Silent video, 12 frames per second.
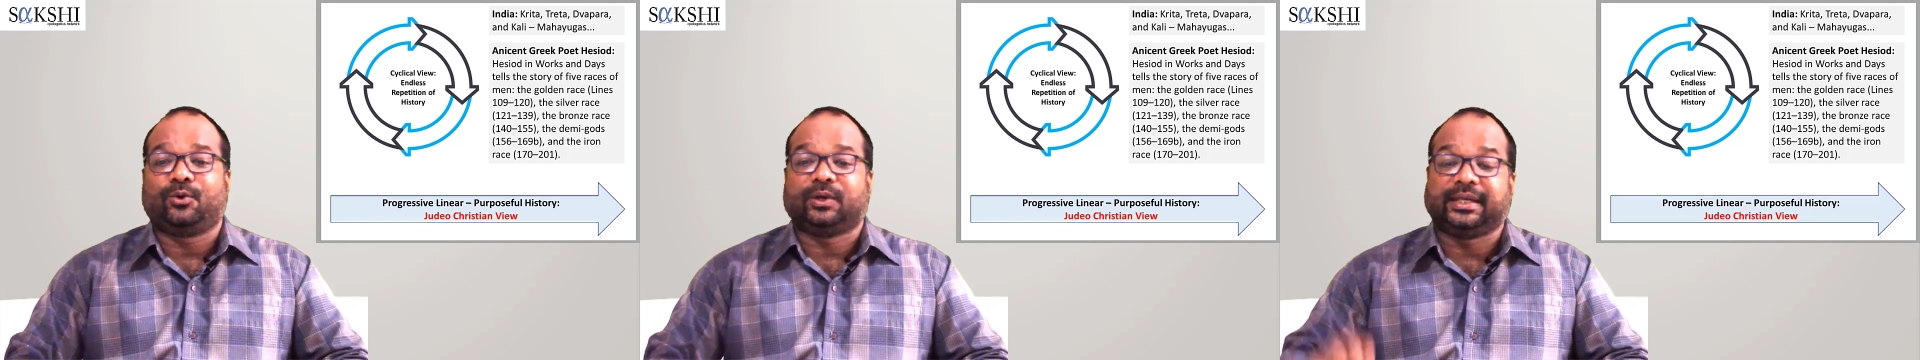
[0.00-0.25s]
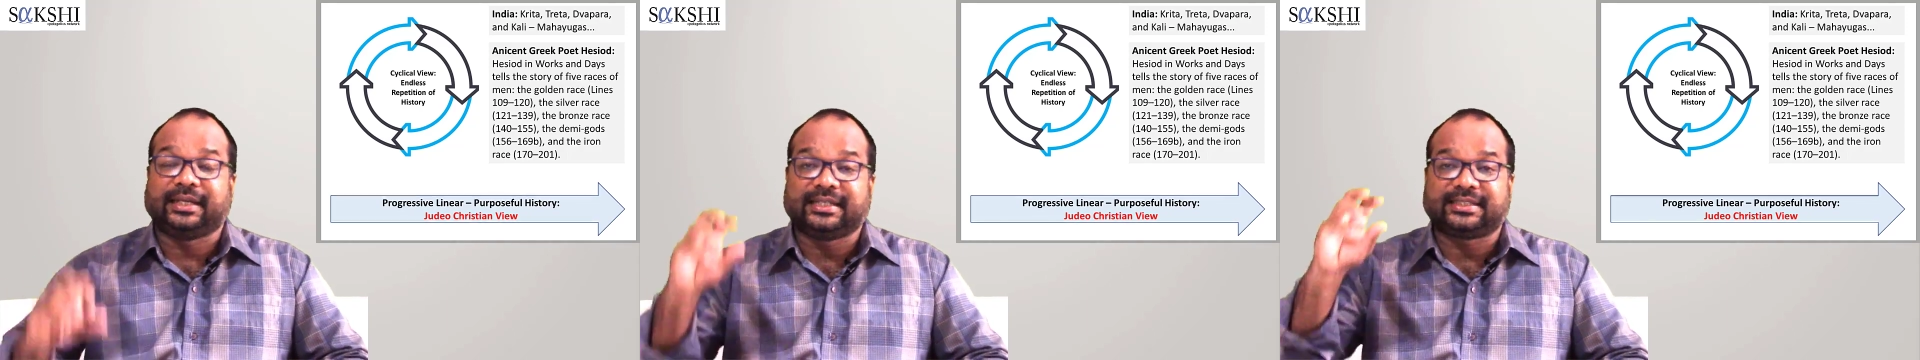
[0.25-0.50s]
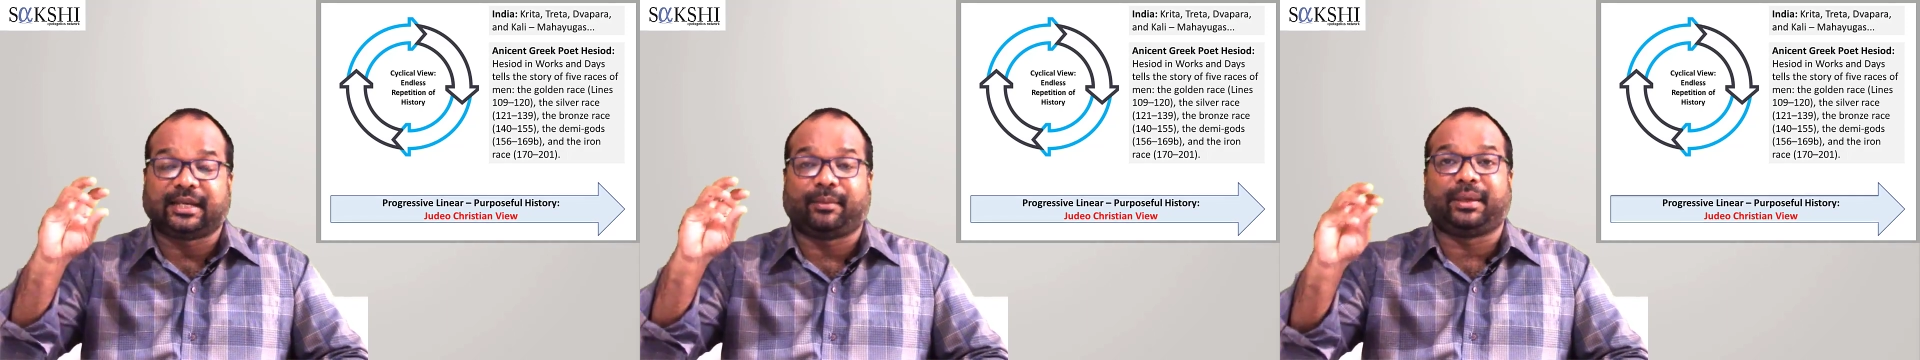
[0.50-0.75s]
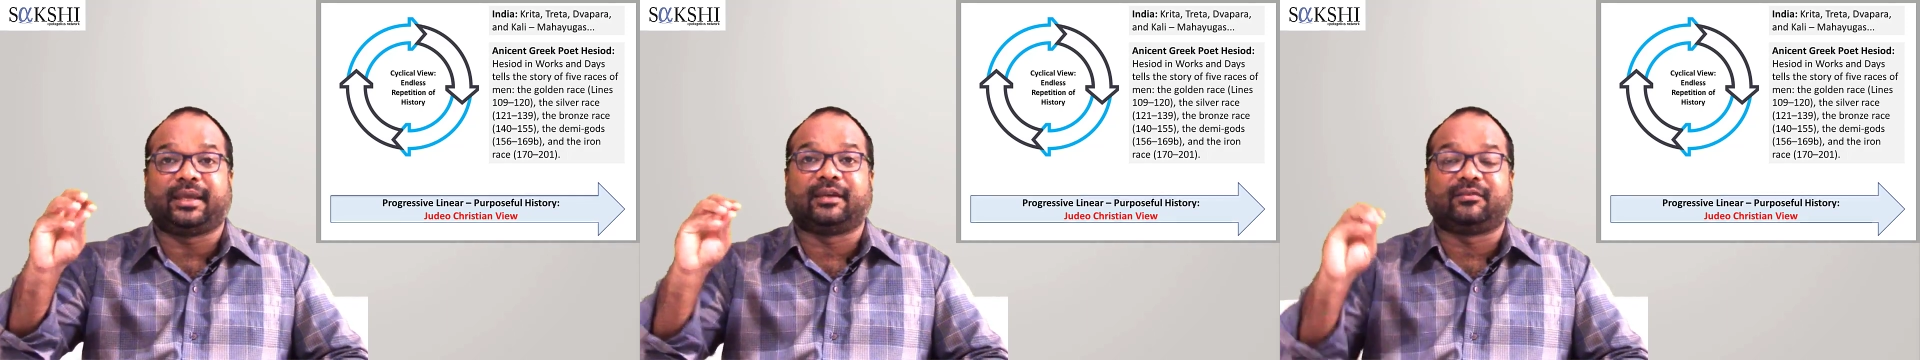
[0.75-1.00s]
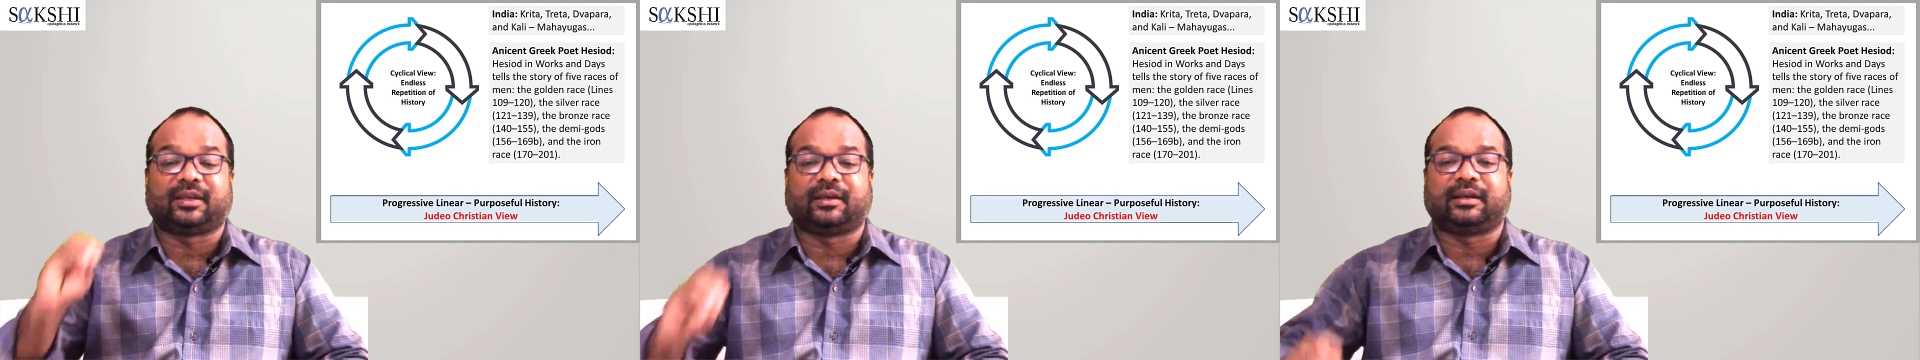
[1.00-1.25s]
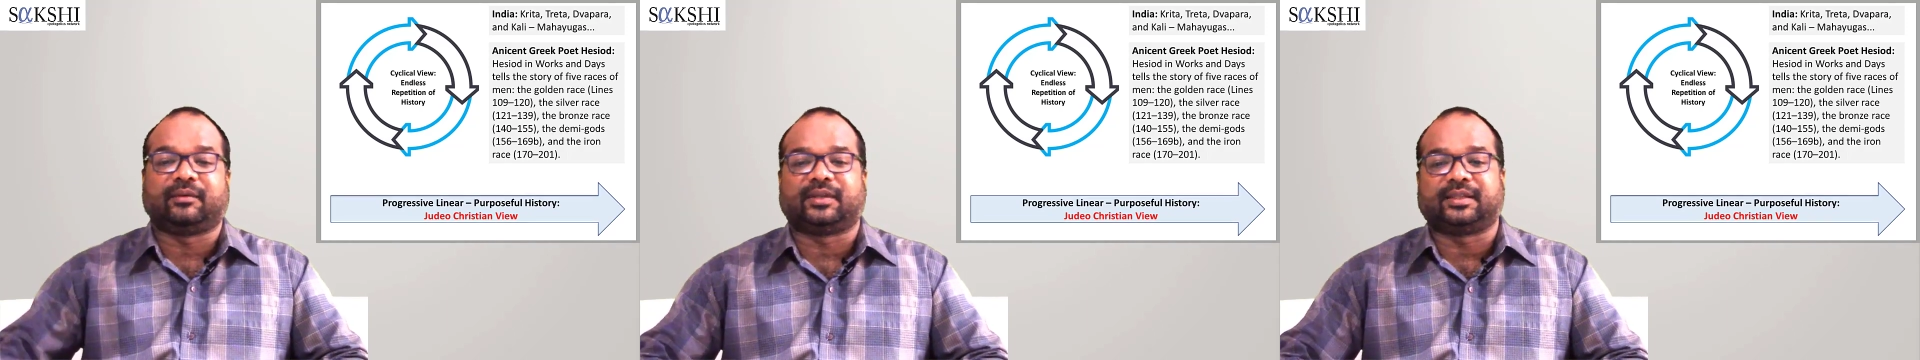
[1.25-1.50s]
Initially
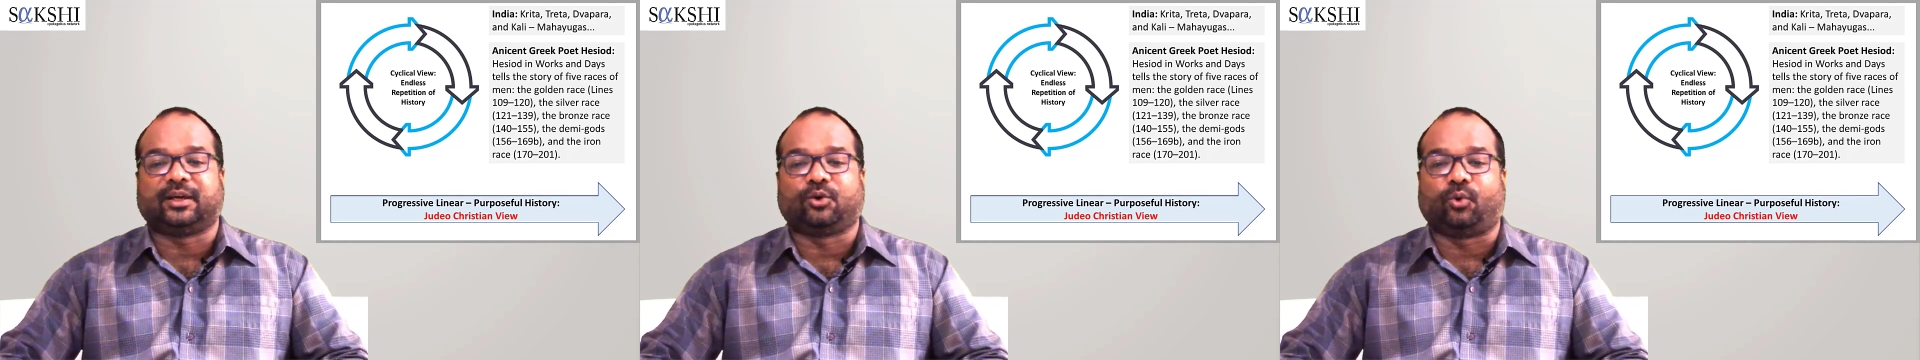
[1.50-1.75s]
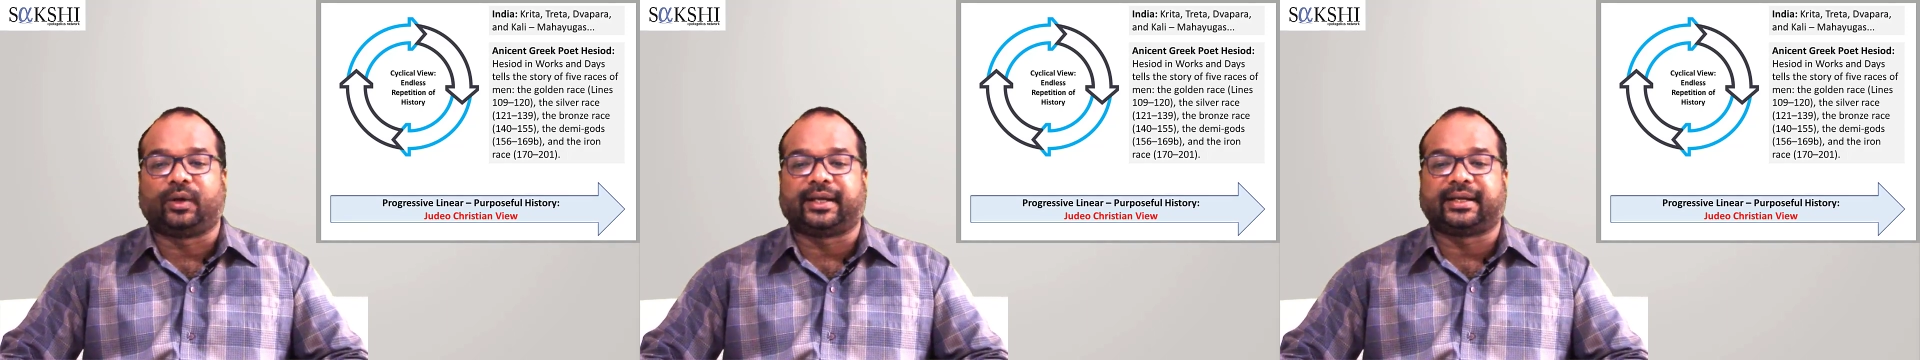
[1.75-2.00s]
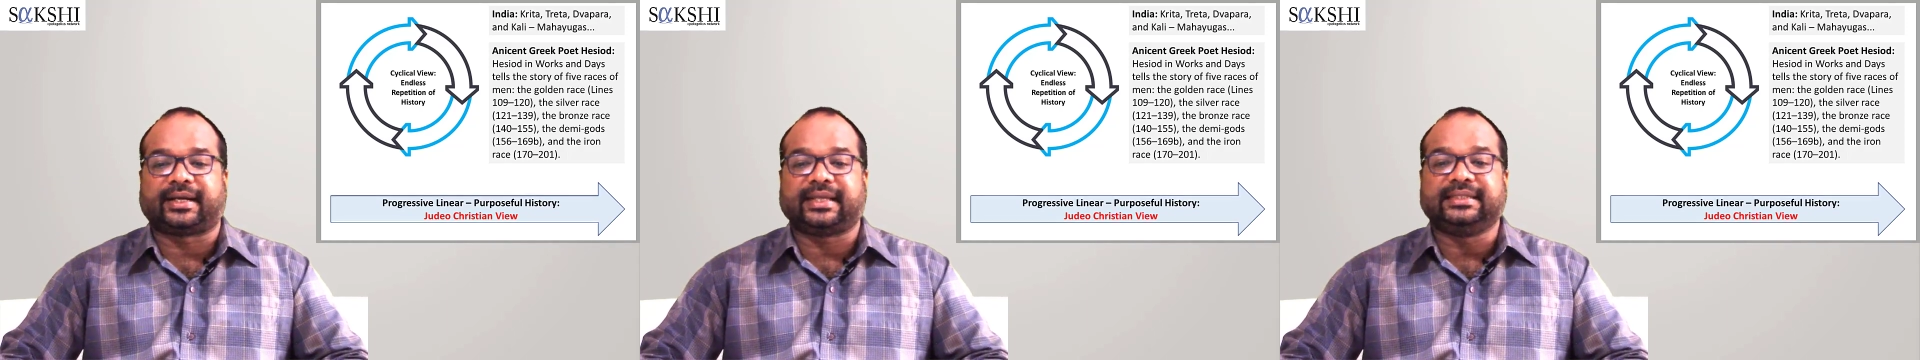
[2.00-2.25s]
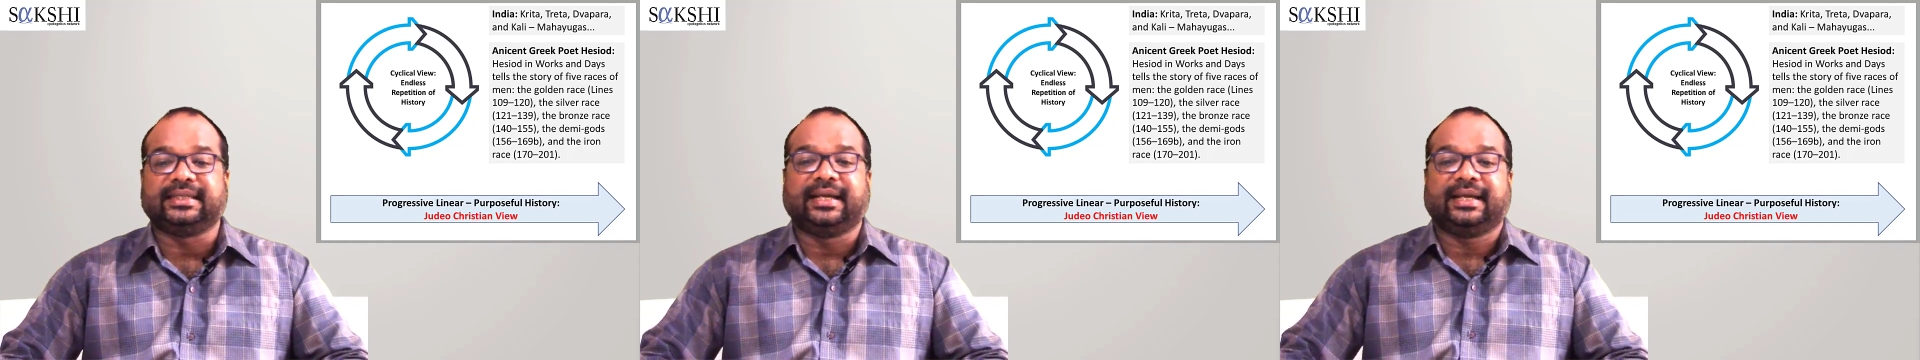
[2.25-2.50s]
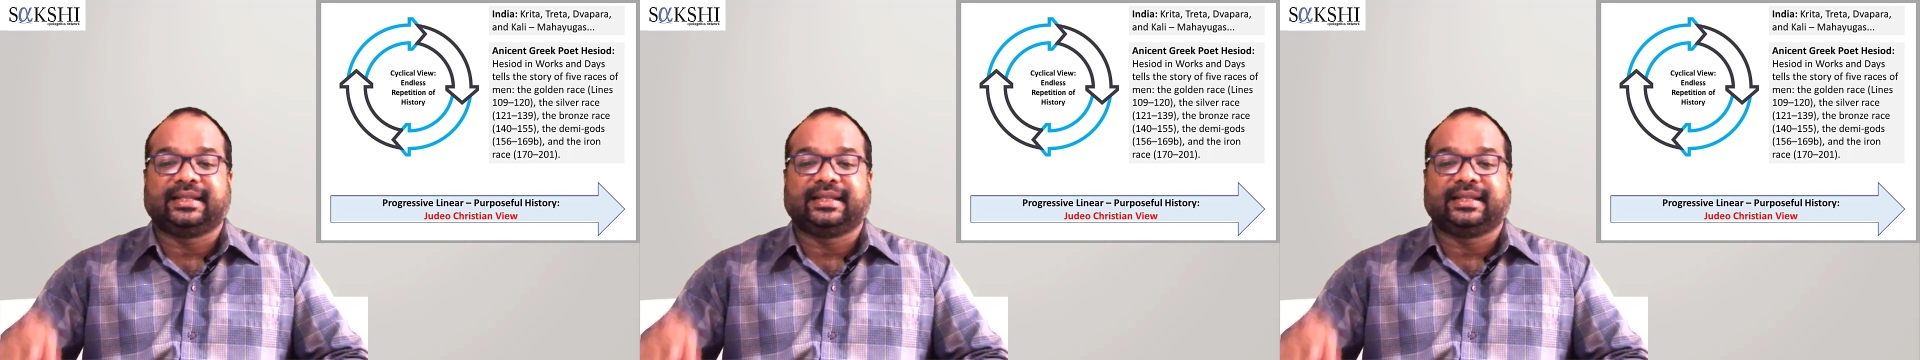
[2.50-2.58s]
beginning with the golden race,